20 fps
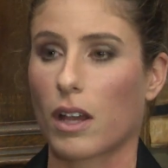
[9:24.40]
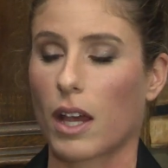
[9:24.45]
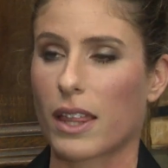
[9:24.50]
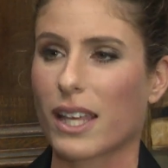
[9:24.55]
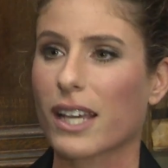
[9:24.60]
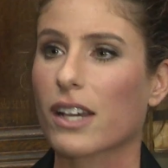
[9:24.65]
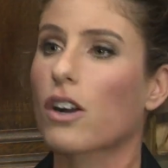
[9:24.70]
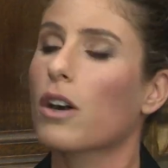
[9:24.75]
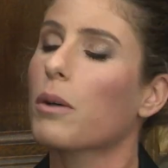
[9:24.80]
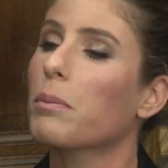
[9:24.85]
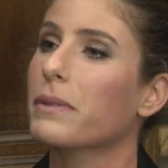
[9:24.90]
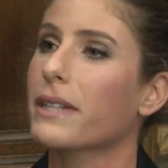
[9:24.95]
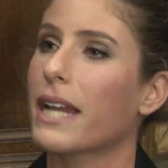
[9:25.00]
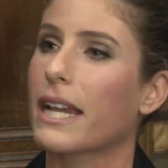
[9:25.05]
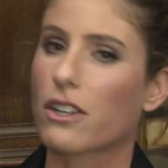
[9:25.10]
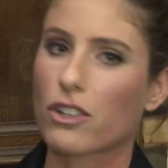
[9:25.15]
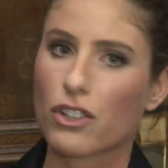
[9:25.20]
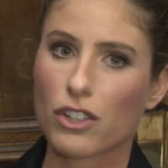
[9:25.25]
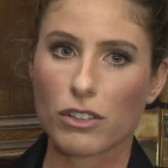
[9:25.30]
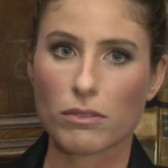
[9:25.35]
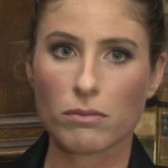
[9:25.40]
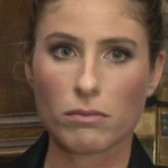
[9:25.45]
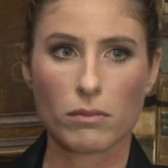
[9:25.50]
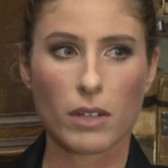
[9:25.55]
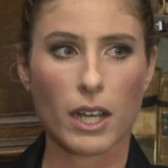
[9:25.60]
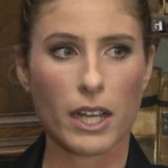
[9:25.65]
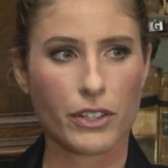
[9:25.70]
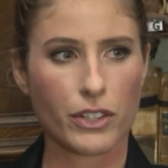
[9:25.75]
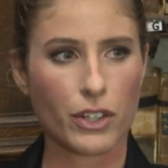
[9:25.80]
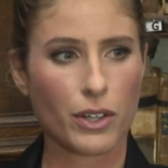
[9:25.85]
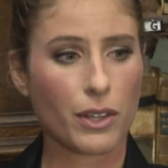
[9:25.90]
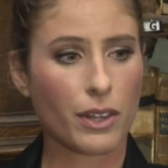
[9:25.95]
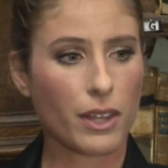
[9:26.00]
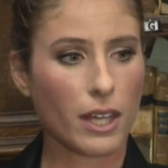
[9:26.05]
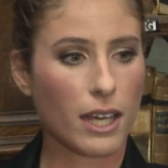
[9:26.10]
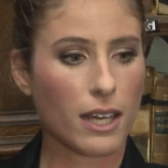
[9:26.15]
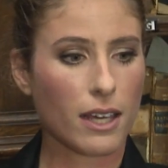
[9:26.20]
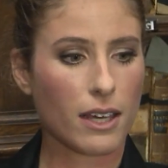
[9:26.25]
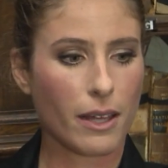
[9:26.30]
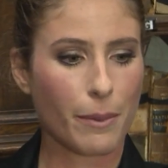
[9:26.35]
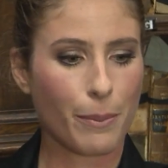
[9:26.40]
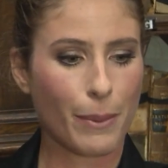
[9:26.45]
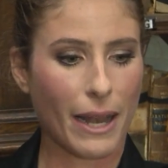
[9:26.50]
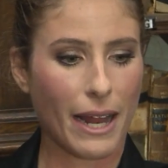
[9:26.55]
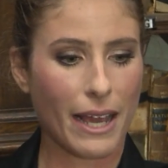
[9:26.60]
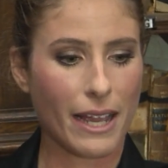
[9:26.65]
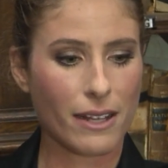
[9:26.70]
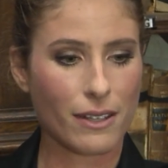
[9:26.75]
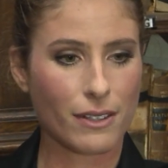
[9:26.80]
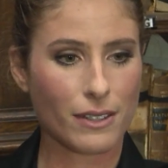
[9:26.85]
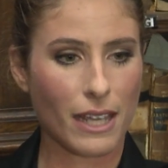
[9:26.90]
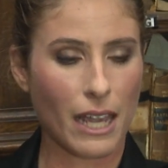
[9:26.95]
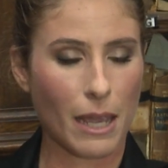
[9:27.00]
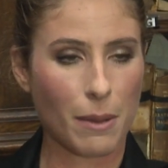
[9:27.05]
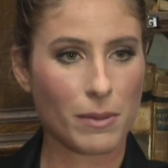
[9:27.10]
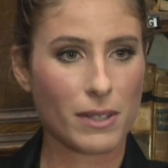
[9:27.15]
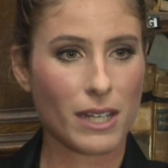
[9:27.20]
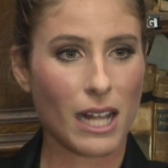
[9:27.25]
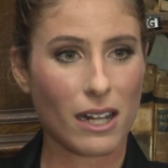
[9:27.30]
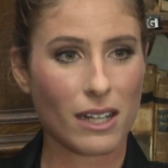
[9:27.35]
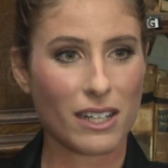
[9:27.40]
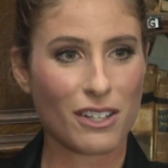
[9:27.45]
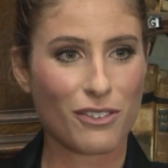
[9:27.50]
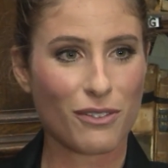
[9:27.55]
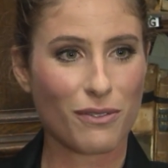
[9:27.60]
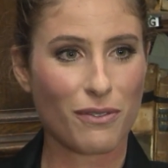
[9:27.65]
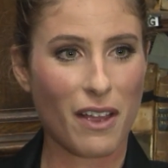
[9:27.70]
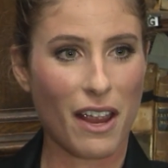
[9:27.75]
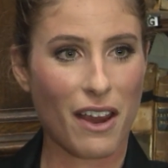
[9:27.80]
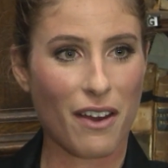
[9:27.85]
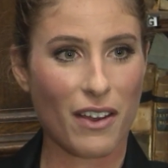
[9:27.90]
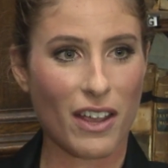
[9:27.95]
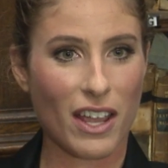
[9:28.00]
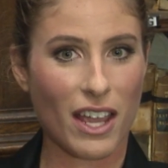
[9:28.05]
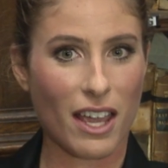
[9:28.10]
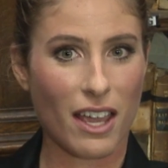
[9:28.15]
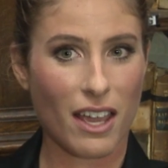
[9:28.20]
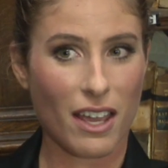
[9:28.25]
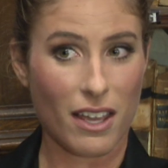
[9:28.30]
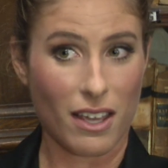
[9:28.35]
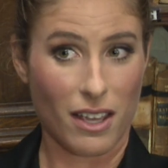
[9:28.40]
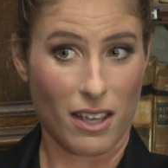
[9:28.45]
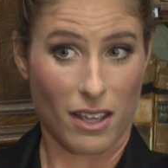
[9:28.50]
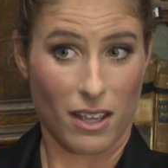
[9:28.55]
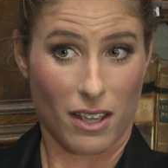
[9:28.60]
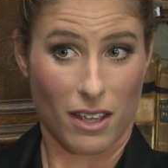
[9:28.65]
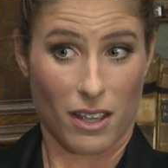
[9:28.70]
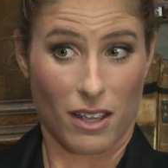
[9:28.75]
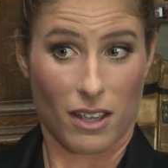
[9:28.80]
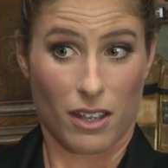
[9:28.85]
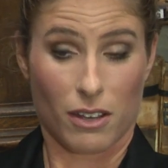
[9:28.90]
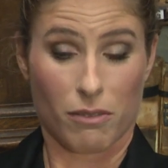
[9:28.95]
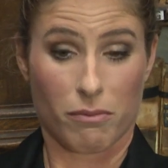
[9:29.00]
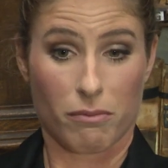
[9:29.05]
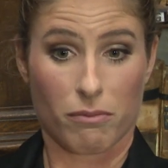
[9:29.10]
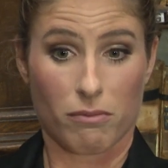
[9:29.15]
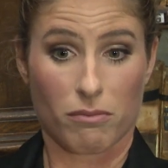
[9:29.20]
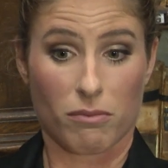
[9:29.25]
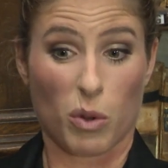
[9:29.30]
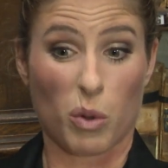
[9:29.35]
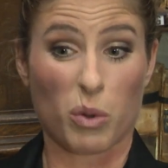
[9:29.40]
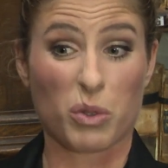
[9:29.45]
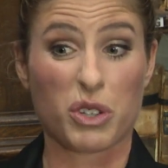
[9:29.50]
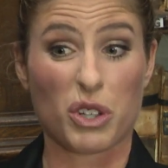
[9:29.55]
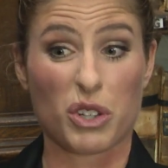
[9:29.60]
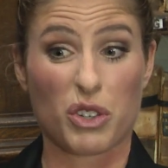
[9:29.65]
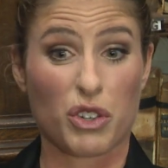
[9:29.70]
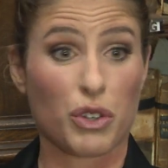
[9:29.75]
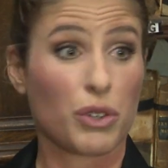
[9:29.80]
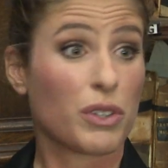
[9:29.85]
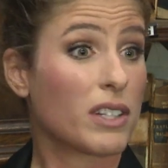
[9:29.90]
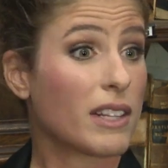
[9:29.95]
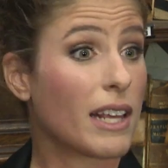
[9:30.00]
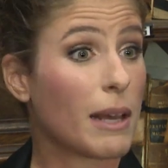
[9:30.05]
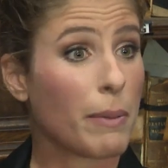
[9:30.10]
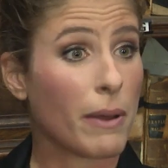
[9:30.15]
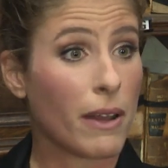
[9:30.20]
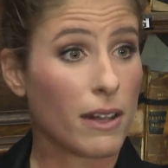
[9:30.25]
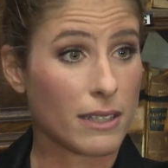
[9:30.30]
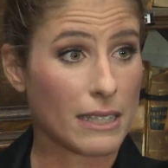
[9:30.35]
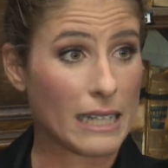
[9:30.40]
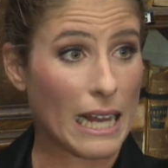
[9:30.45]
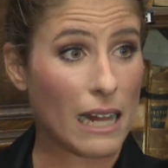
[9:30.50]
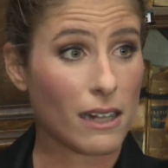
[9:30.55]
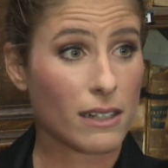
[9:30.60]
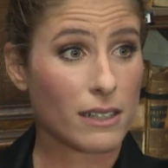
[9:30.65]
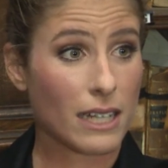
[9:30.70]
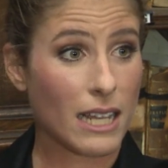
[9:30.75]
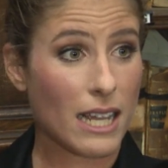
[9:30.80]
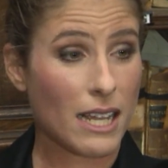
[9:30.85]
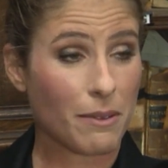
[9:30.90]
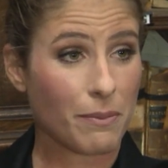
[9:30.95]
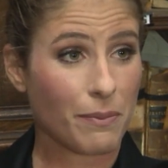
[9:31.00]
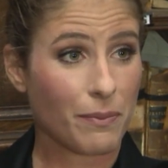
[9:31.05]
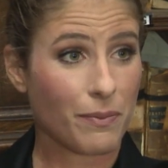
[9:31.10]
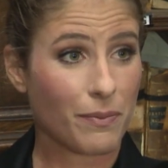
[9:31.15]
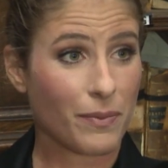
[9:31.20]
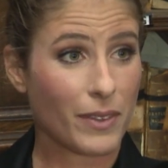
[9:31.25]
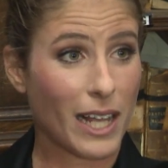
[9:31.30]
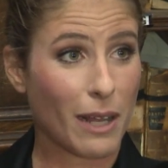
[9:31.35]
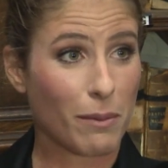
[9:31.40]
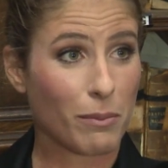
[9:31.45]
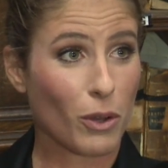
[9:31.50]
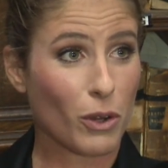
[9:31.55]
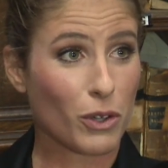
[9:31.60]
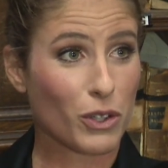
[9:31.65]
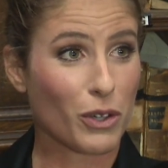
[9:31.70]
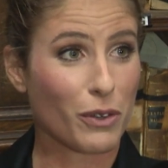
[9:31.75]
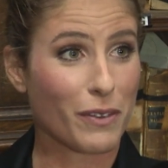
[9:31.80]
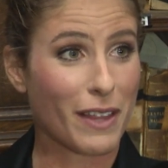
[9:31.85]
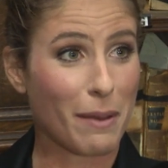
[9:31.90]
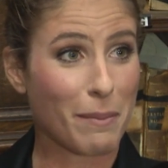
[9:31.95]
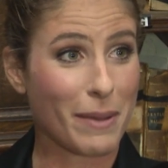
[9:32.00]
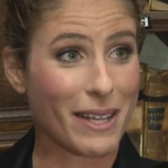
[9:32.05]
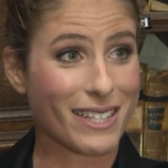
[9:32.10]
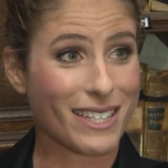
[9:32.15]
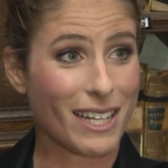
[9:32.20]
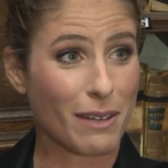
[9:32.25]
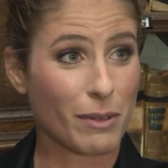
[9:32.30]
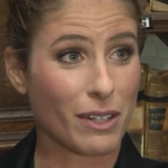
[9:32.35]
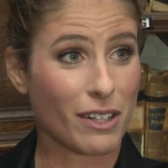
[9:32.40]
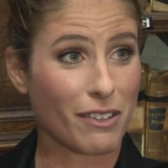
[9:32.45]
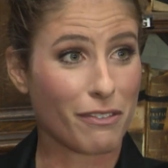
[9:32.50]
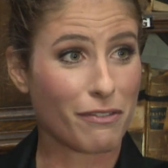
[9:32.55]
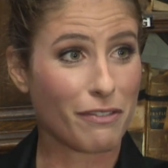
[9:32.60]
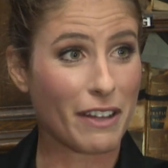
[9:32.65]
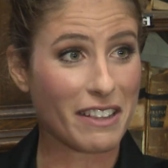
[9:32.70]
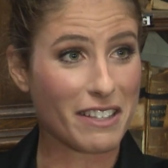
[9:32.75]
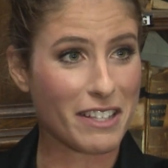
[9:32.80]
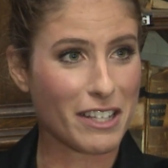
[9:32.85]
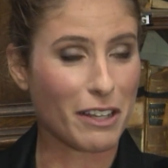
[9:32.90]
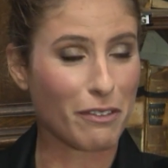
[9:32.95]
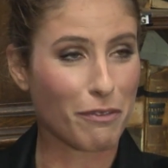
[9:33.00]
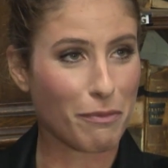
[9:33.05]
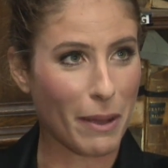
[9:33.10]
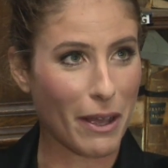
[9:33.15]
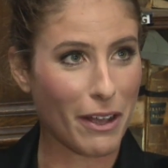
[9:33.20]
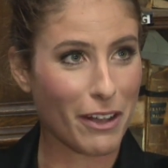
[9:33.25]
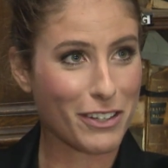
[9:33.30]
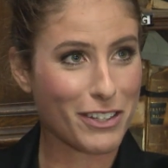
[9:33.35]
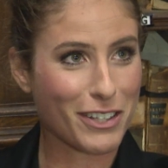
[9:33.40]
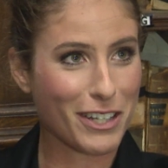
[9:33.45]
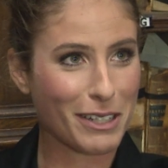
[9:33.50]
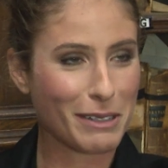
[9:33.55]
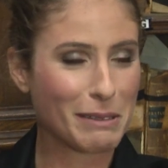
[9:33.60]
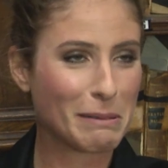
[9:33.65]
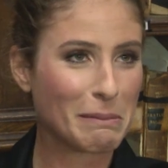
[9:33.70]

I think a combination. I do think a player's game style is very also true to their personality. Now, I'm not sure if that means I'm an offensive person.